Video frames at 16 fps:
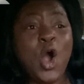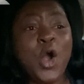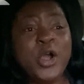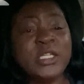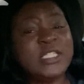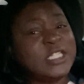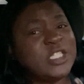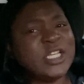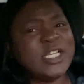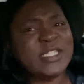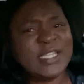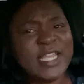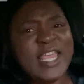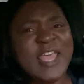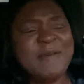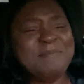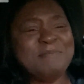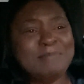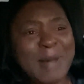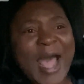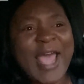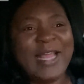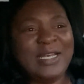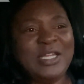or to just to give
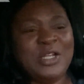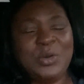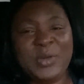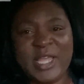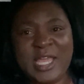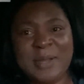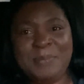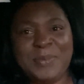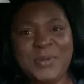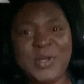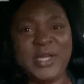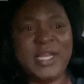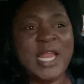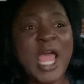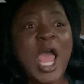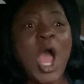my little input,